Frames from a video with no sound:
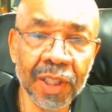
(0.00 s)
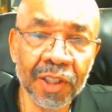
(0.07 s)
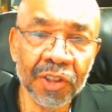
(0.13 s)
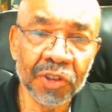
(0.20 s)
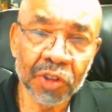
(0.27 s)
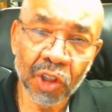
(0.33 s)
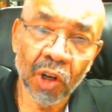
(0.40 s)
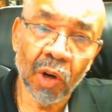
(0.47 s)

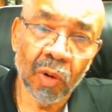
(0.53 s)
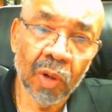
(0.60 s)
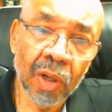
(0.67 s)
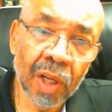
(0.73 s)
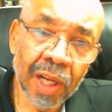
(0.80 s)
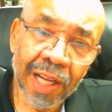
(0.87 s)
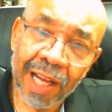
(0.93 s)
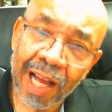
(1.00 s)
So
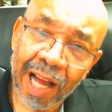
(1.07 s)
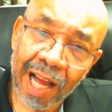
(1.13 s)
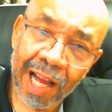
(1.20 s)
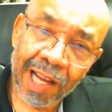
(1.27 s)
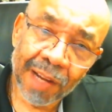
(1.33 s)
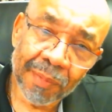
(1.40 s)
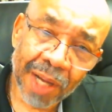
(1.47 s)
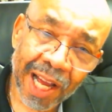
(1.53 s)
I
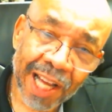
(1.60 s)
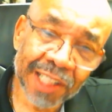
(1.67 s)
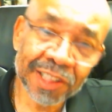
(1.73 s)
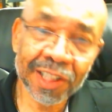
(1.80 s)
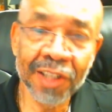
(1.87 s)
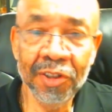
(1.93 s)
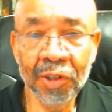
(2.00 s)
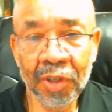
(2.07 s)
am
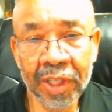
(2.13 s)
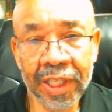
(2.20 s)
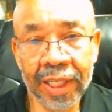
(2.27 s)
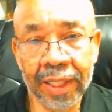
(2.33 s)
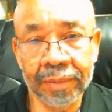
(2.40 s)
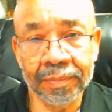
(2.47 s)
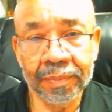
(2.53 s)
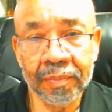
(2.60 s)
asking you
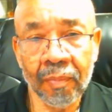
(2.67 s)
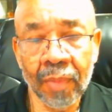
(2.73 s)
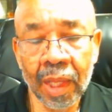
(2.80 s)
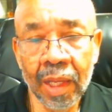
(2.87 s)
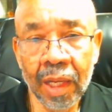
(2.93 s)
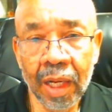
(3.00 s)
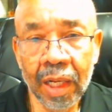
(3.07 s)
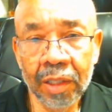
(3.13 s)
again
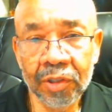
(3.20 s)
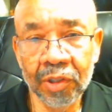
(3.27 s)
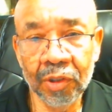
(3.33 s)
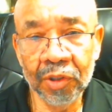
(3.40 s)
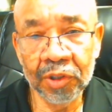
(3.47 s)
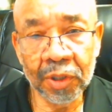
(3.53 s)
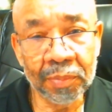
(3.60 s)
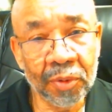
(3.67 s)
to
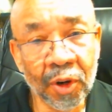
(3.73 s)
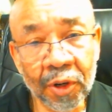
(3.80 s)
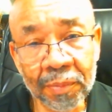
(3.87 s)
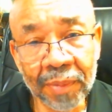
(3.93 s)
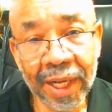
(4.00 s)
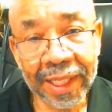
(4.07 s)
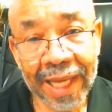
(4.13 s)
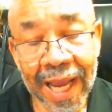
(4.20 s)
support
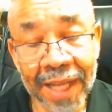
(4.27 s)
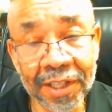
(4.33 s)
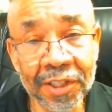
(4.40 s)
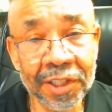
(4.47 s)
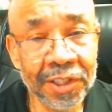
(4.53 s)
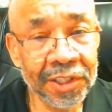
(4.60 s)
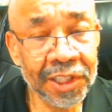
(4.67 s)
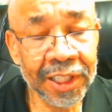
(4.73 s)
my
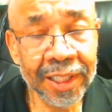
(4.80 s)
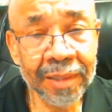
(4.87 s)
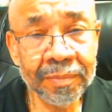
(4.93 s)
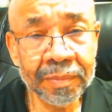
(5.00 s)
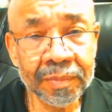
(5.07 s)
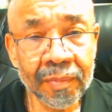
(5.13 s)
candidacy.